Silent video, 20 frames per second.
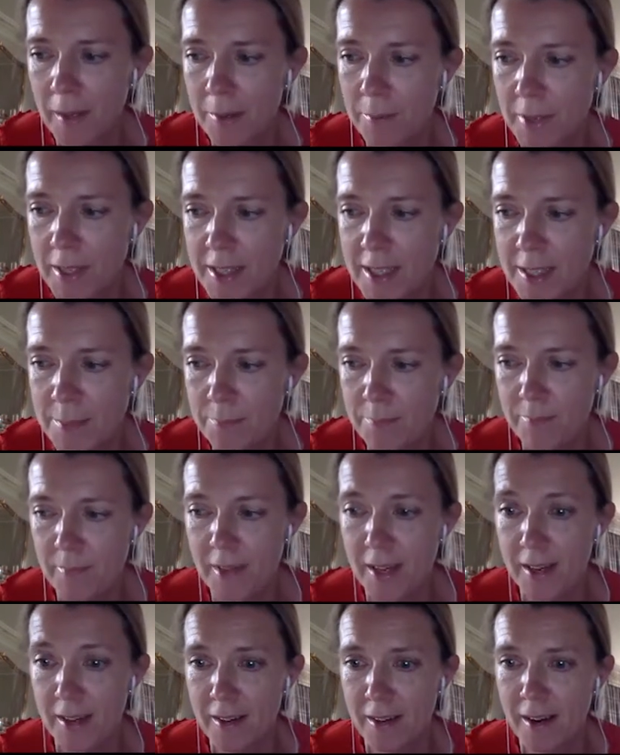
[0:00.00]
been
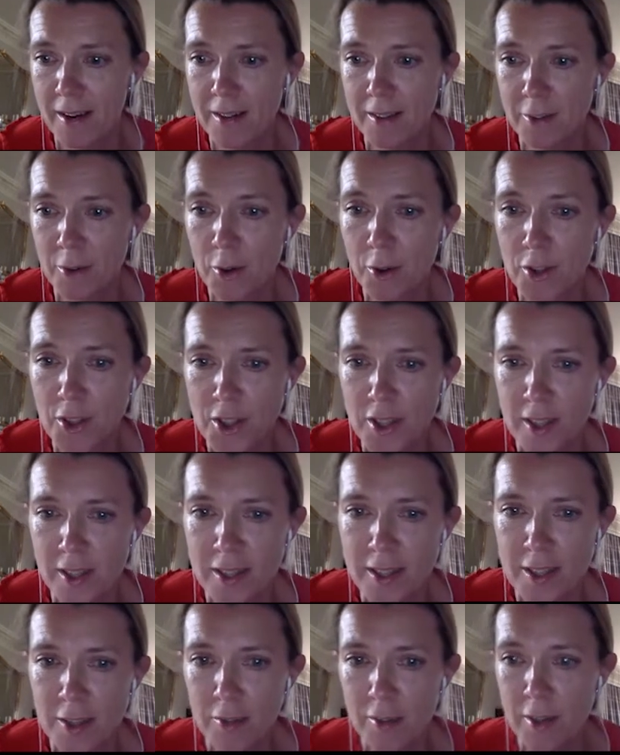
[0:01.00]
uh, an oncology
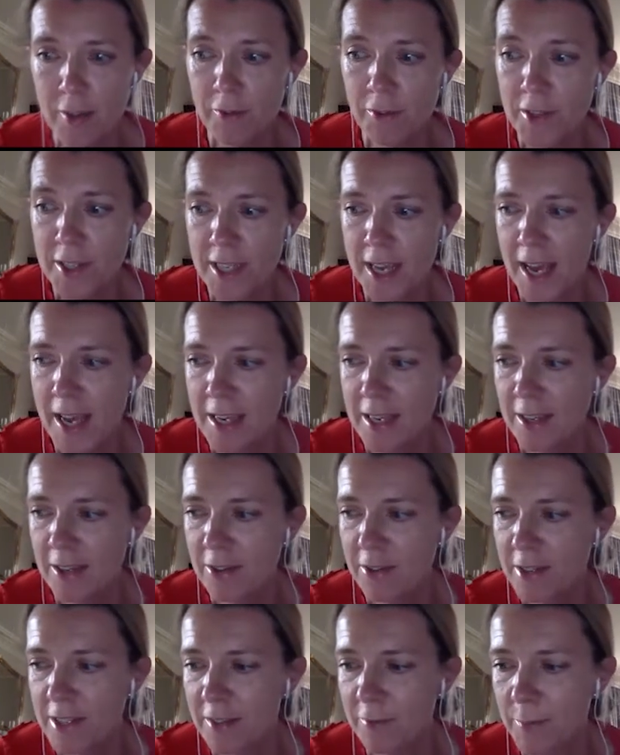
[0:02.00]
consultant now for 10 years.